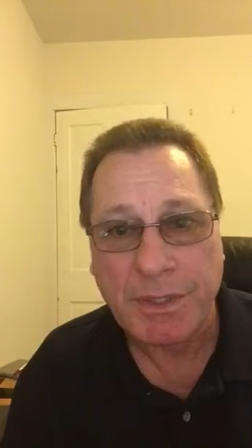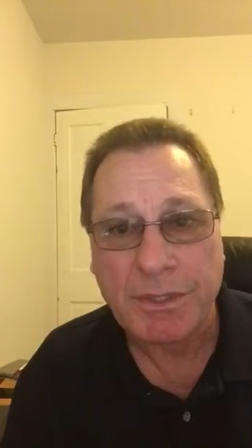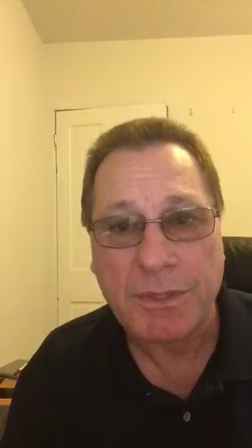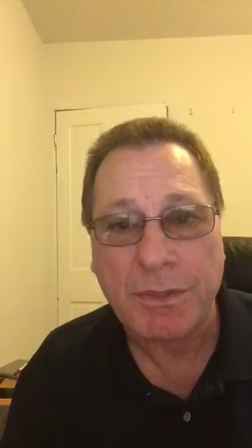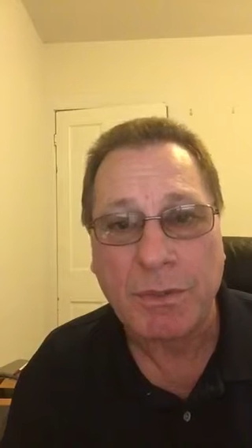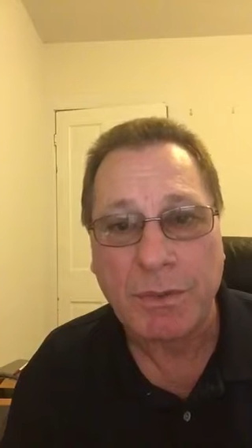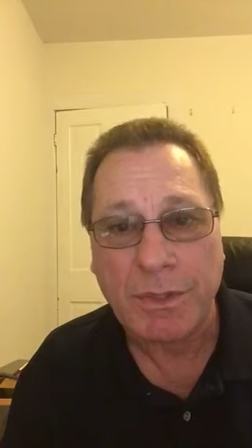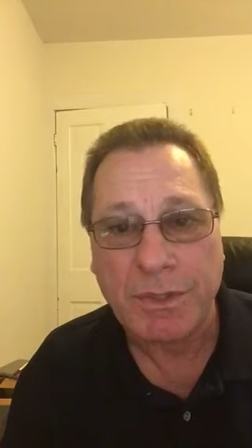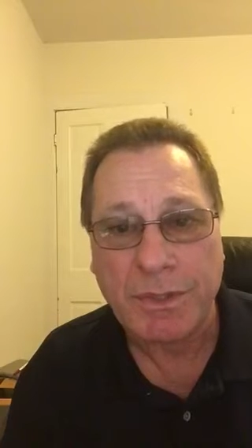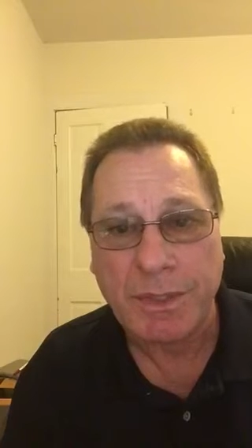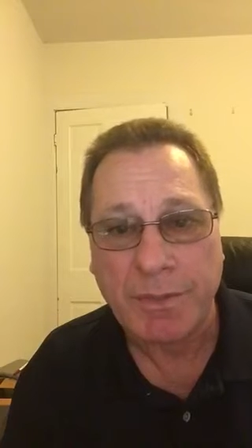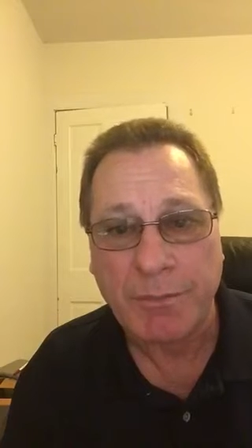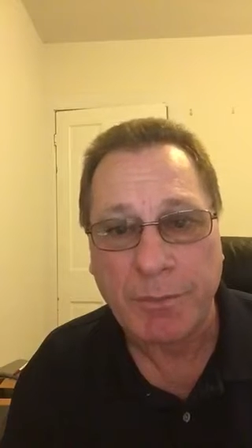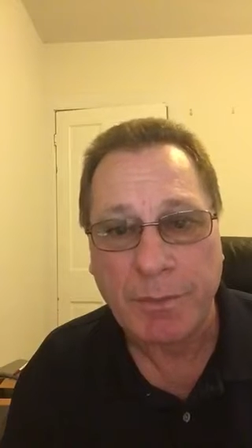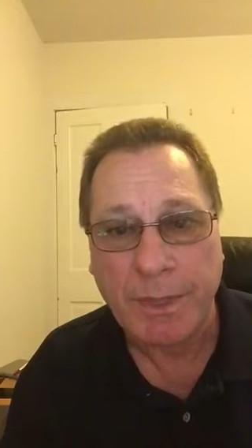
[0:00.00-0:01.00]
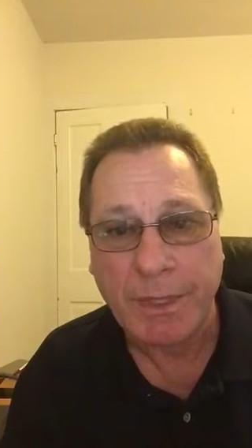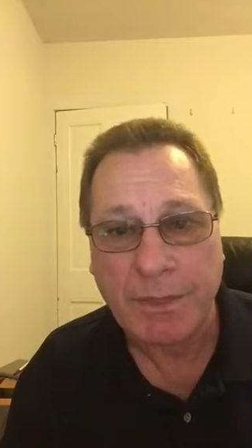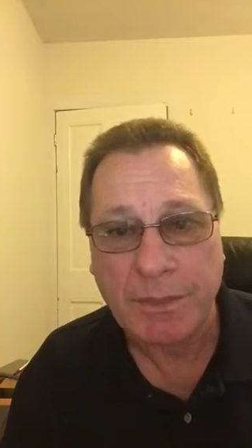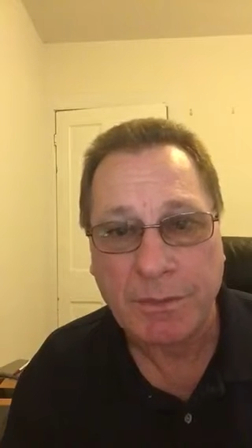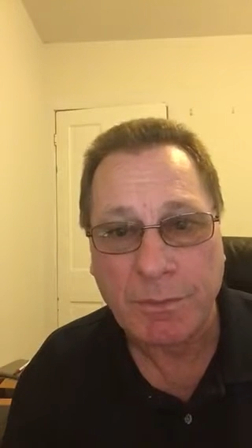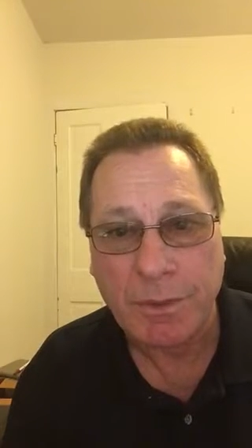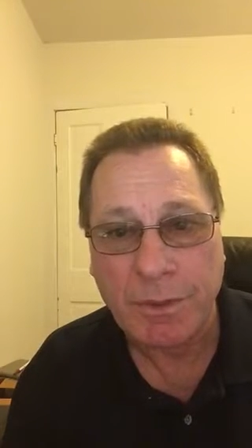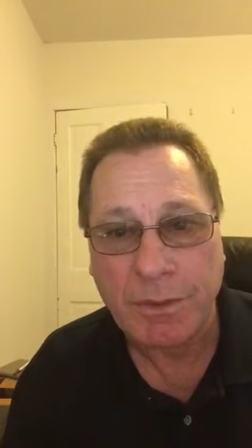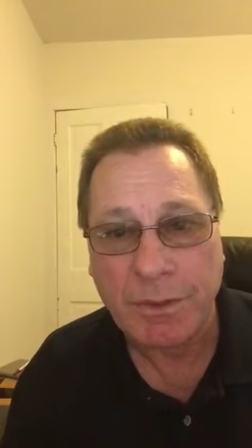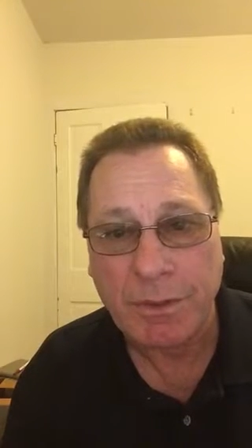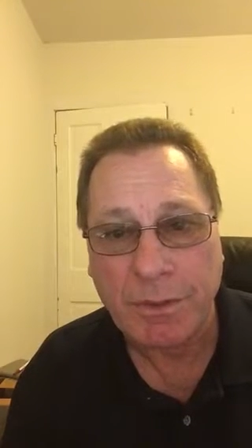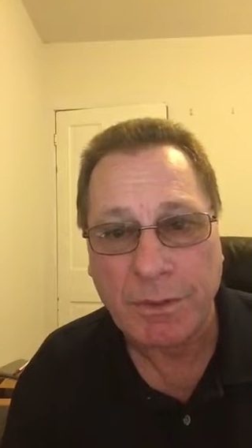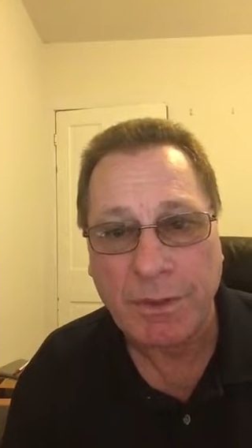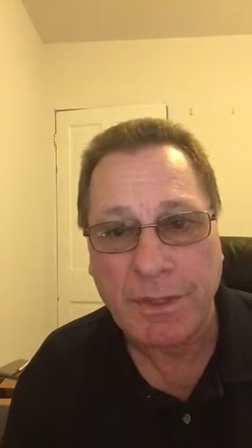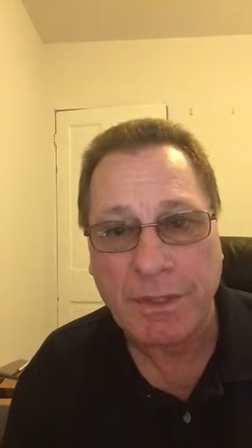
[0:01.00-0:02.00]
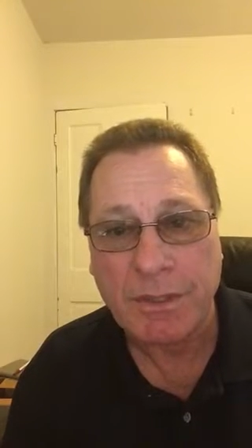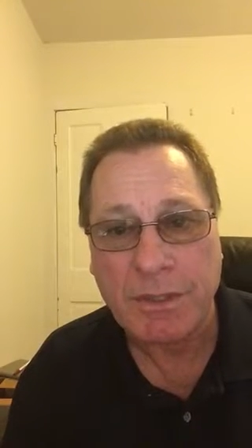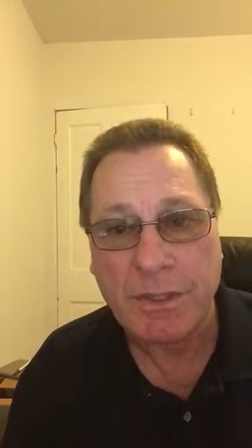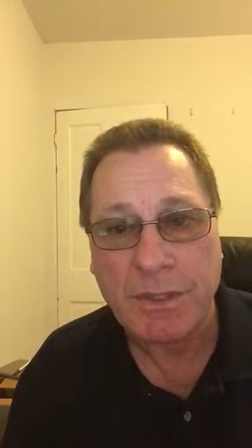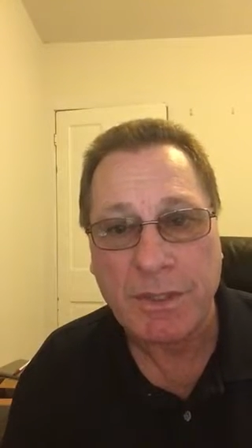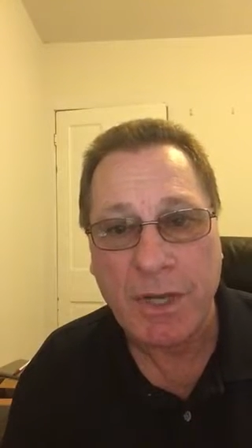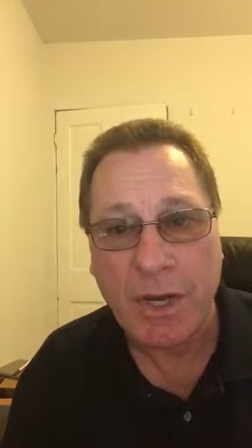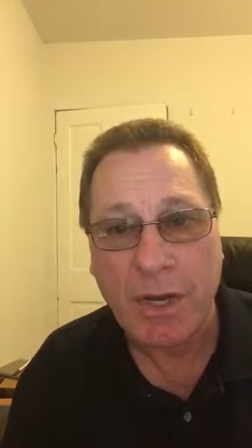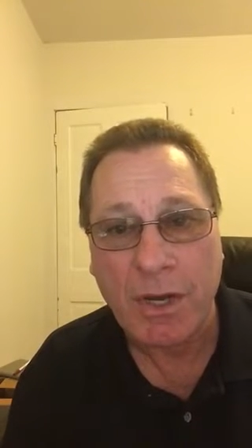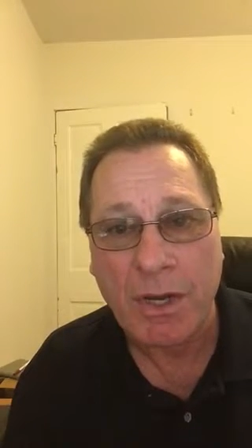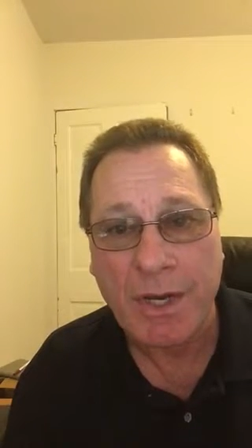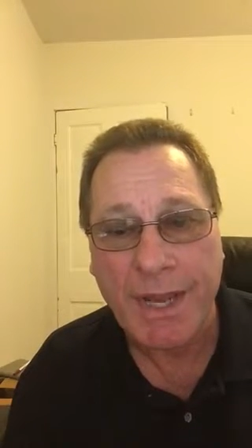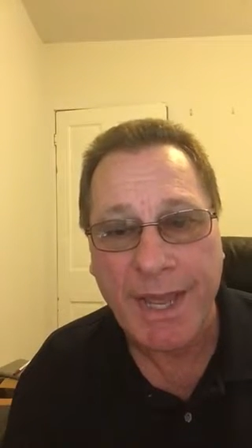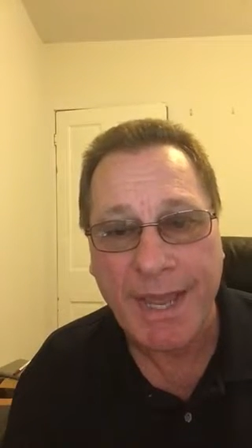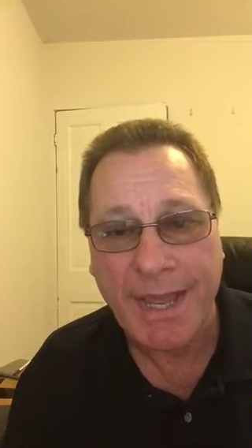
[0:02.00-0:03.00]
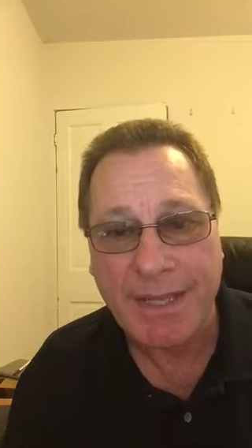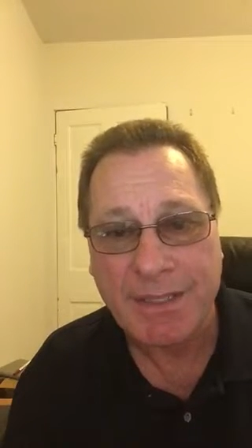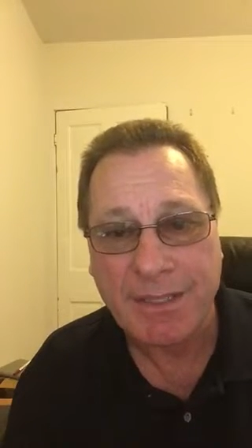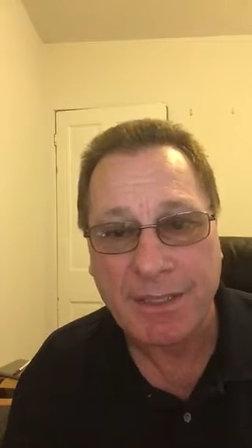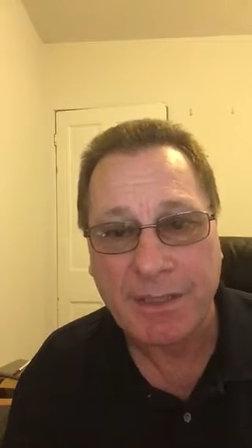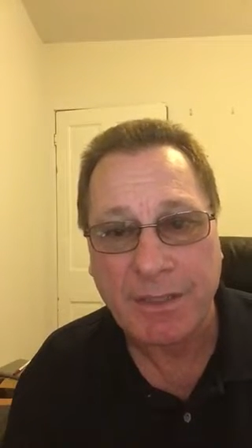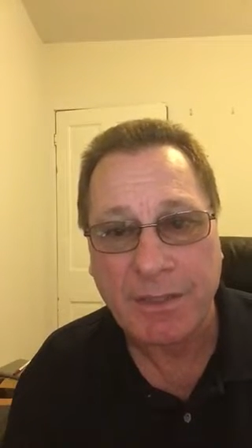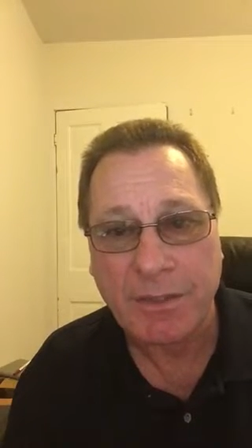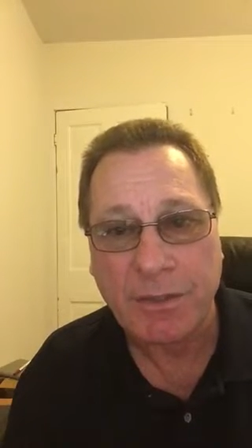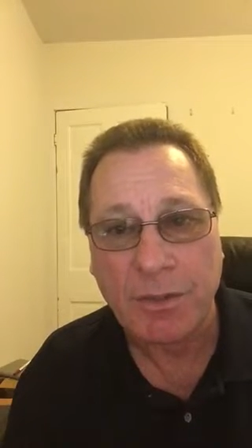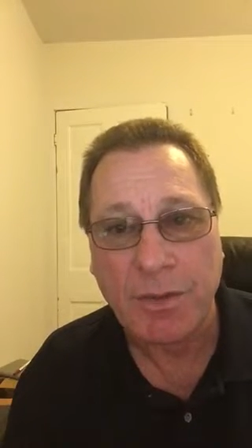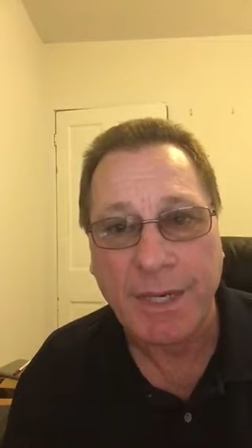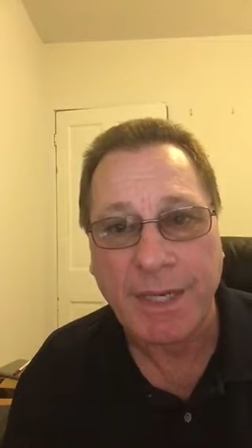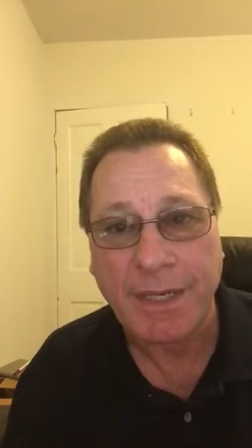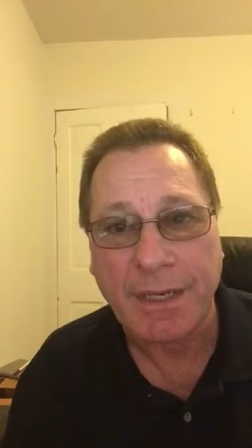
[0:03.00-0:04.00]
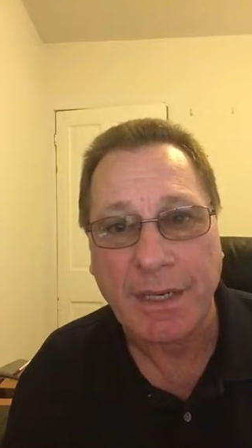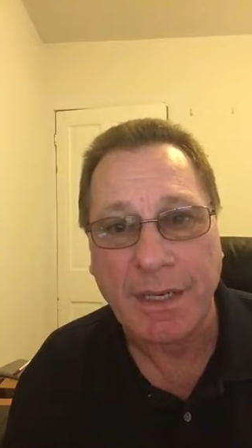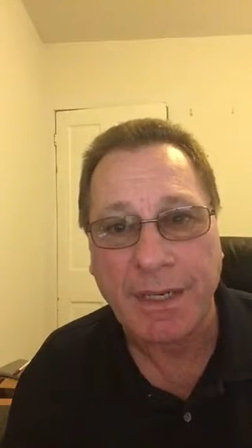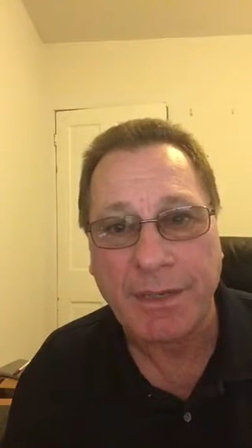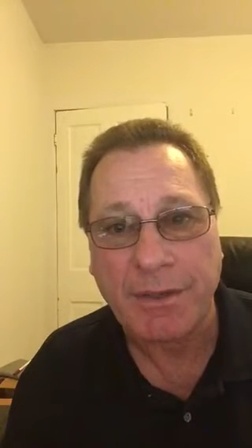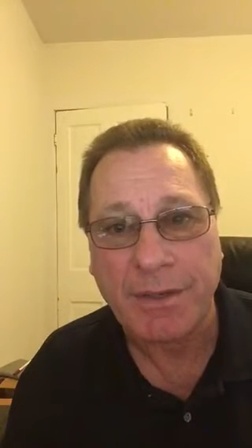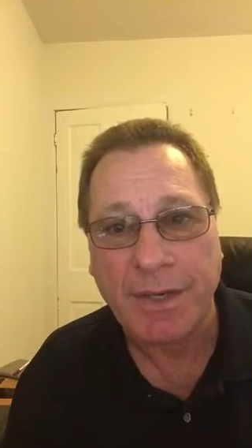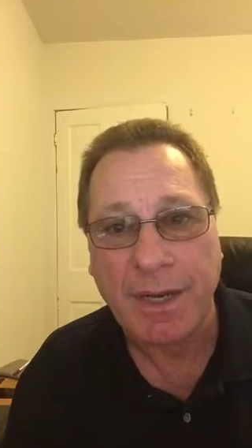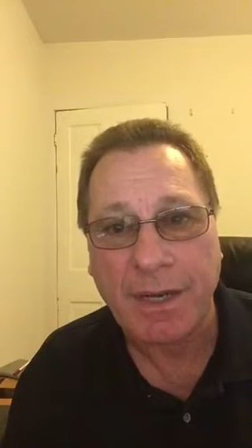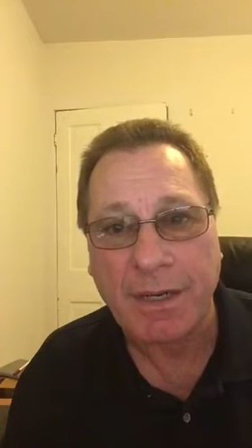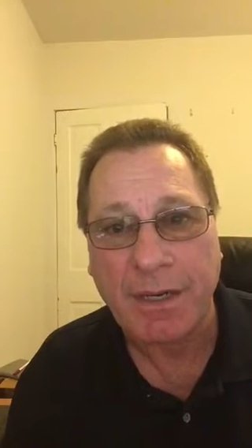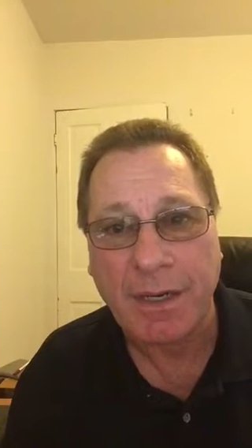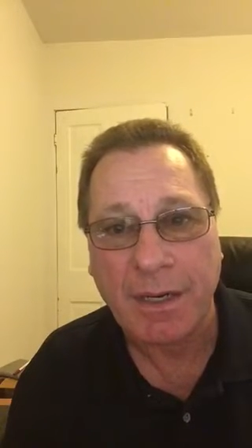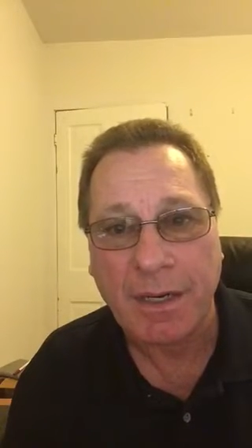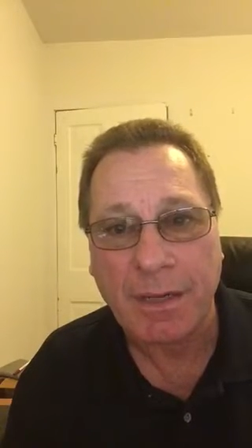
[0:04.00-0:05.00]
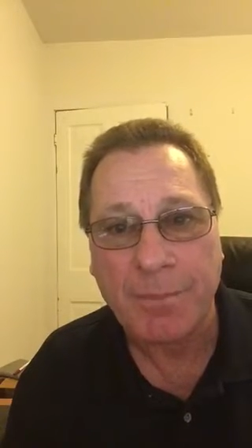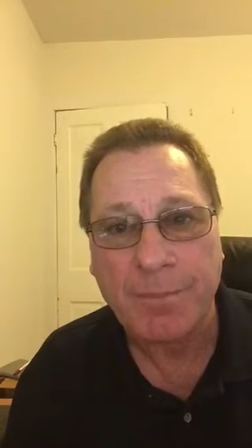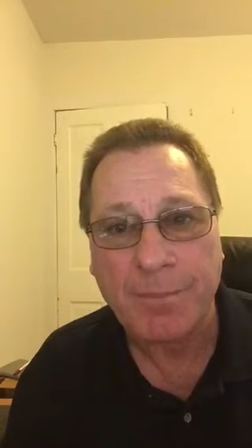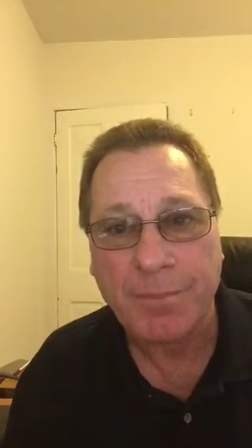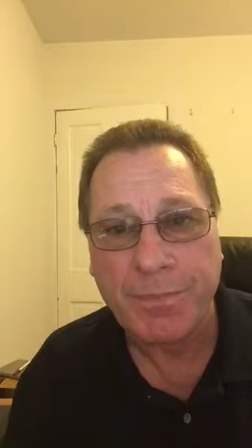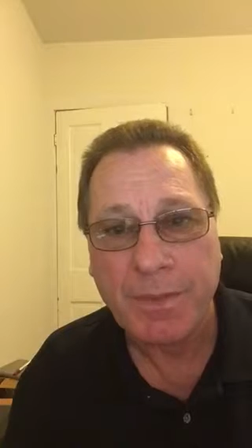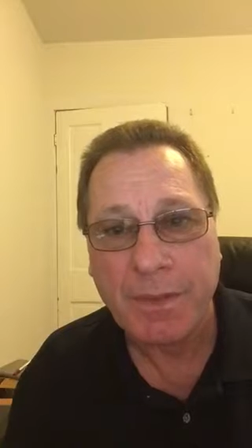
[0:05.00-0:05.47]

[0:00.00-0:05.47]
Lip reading: these stories and information with you is nonaciddraincleaner.com,